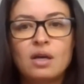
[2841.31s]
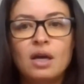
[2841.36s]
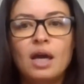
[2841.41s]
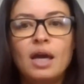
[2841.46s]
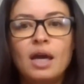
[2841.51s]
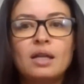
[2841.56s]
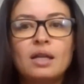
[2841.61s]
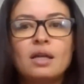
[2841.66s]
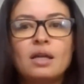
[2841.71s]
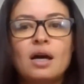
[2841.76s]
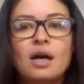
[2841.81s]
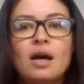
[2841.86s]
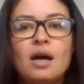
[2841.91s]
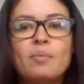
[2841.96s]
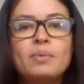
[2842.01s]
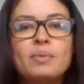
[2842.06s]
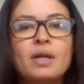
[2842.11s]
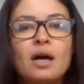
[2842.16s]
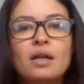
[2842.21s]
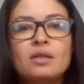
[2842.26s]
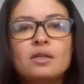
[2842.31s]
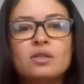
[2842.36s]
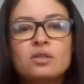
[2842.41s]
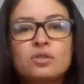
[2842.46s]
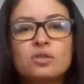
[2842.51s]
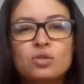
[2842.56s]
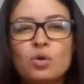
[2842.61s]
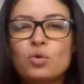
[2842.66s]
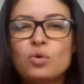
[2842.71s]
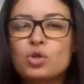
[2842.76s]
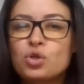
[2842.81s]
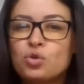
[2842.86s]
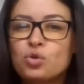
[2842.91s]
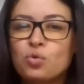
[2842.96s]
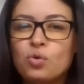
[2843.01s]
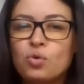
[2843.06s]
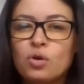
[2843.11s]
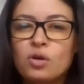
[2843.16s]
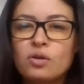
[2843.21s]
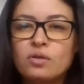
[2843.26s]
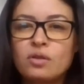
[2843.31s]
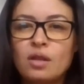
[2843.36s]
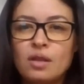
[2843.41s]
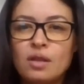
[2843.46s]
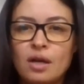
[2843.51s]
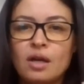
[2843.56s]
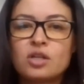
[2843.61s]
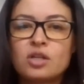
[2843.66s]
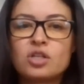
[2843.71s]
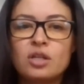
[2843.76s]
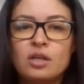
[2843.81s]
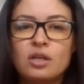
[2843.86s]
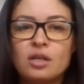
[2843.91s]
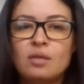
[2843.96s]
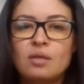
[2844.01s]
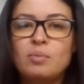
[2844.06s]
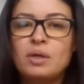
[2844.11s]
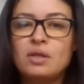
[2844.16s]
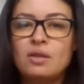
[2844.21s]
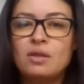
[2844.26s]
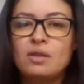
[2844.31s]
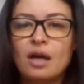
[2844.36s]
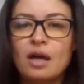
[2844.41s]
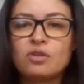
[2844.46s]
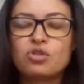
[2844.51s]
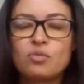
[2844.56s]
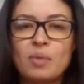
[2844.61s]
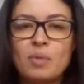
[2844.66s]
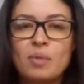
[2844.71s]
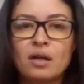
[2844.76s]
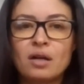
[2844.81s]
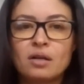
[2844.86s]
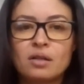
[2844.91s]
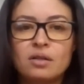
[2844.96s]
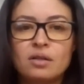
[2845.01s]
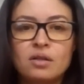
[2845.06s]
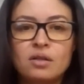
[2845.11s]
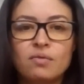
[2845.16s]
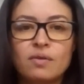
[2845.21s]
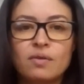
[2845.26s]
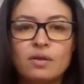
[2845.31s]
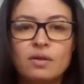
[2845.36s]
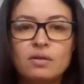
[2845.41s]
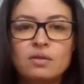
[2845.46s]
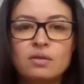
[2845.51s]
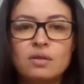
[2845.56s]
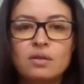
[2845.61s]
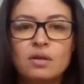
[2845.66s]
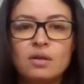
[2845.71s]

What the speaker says: And I'm not so sure that they're actually going to be that dramatically different.